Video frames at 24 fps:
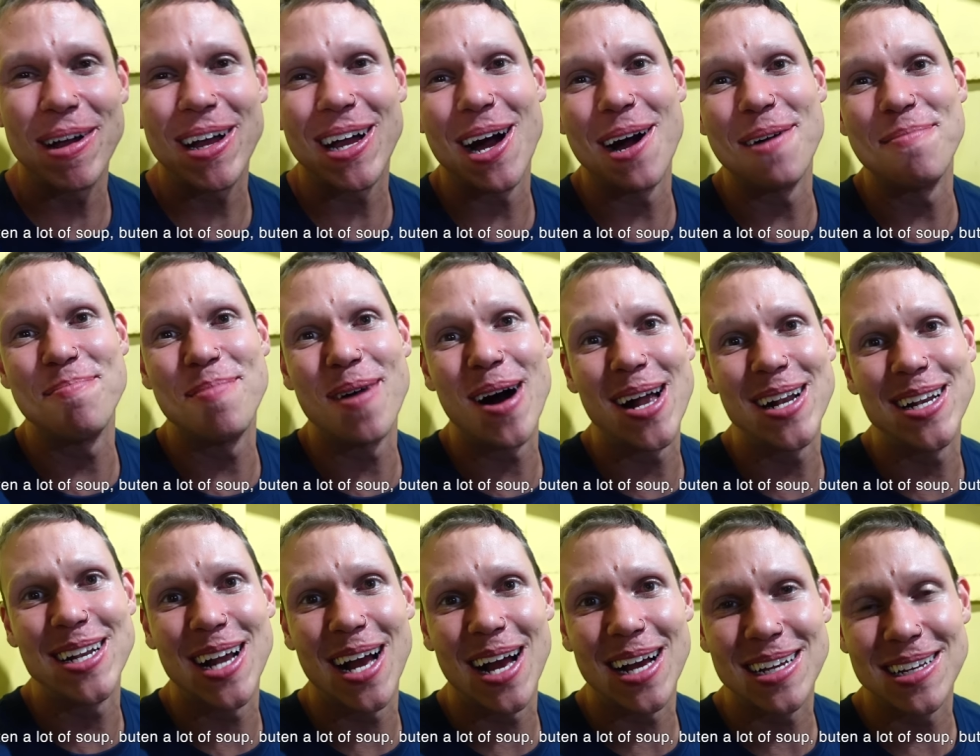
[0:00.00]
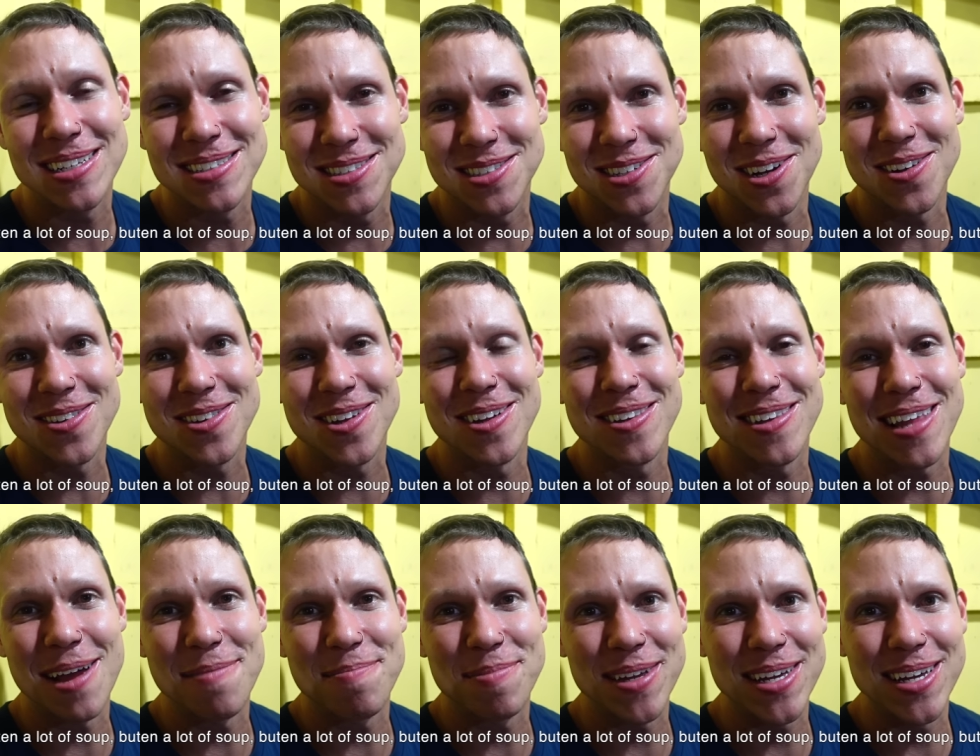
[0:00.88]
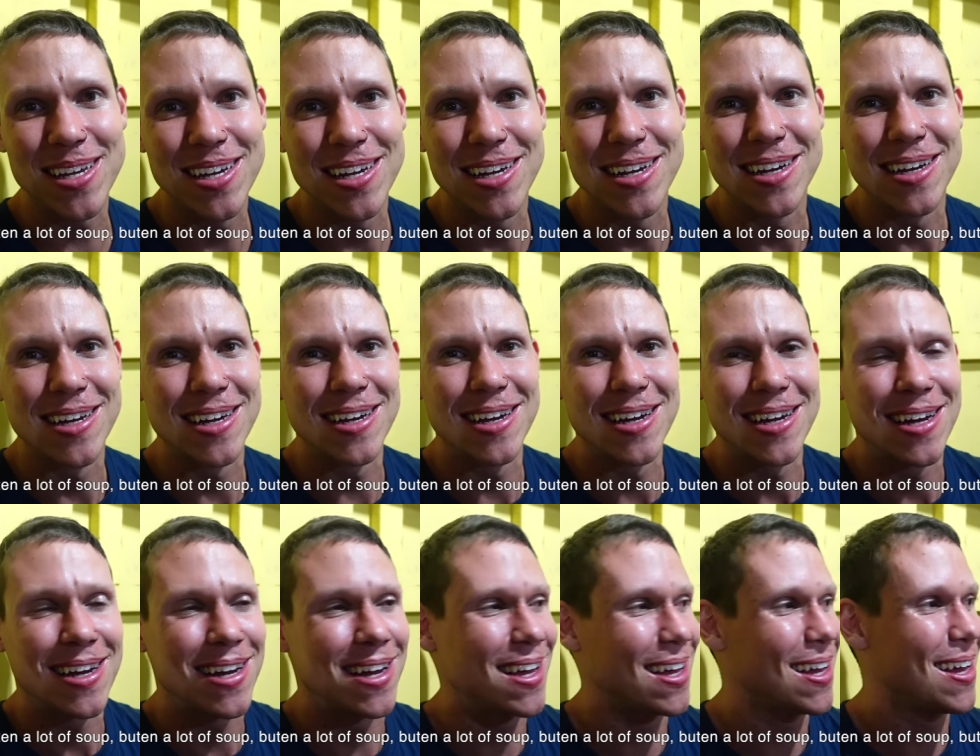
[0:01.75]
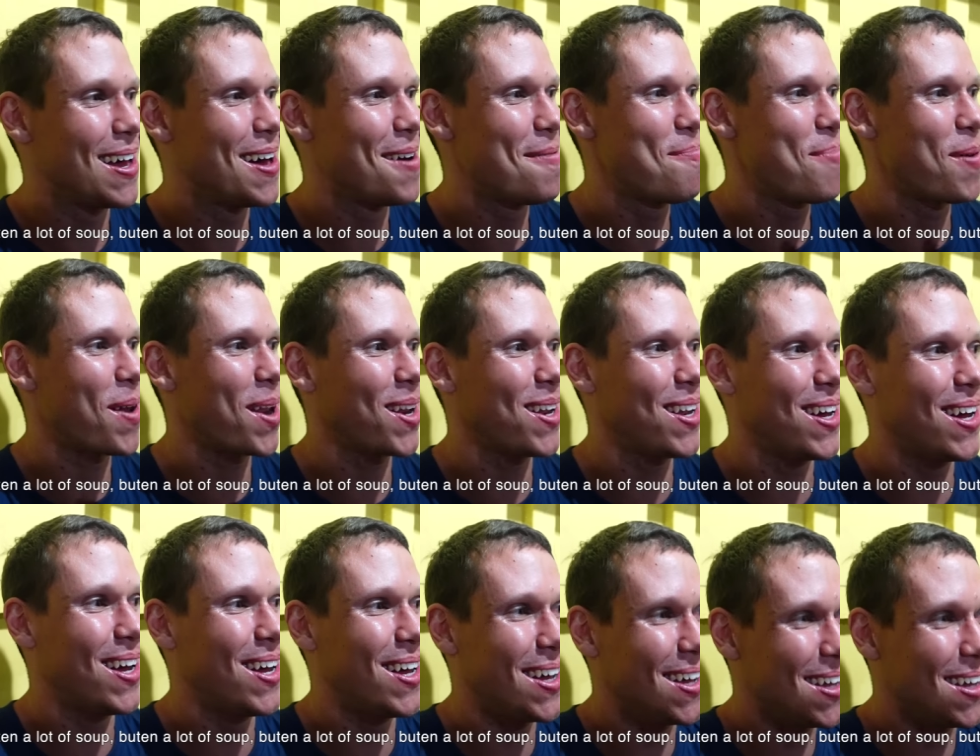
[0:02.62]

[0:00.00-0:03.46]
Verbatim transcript: makan banyak soto tapi pernah